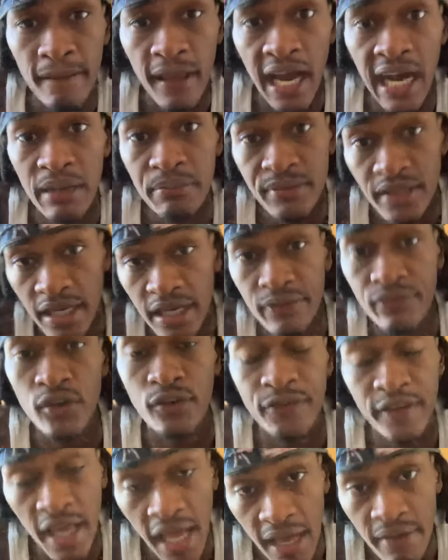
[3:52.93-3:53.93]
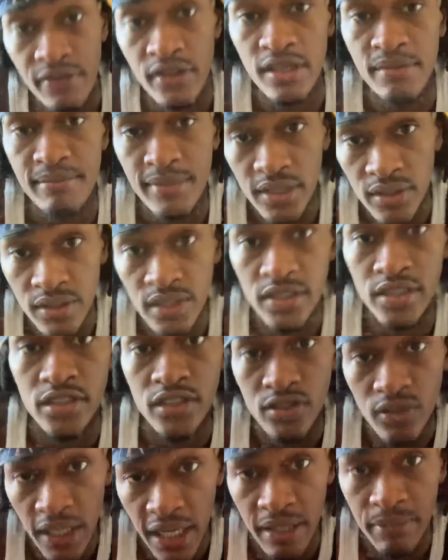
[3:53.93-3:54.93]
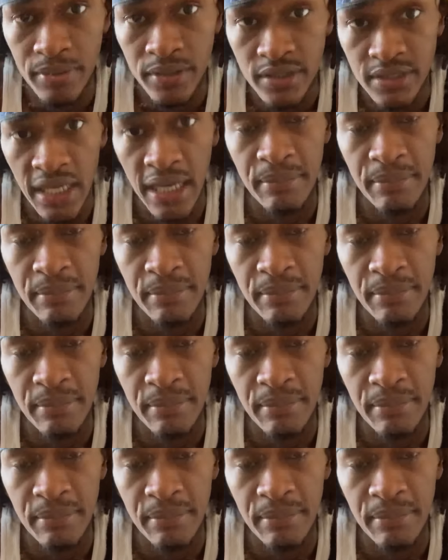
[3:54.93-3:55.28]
I'm thankful for having a million subscribers.